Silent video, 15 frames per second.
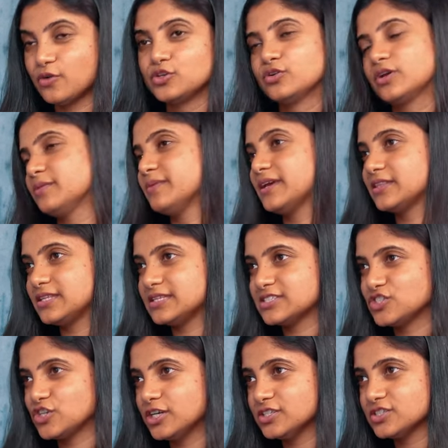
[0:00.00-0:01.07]
how you can make
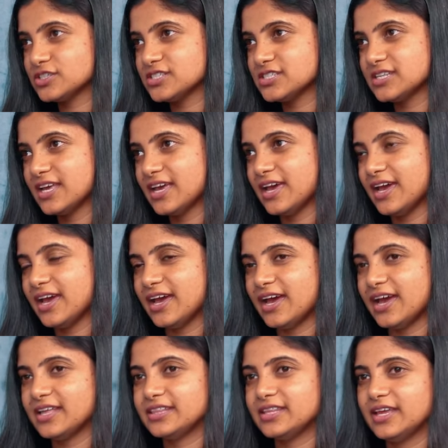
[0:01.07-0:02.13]
these changes
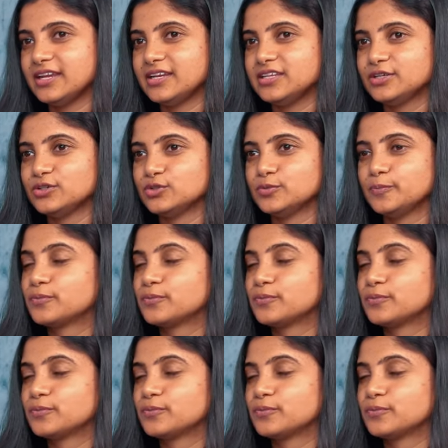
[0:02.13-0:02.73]
and then you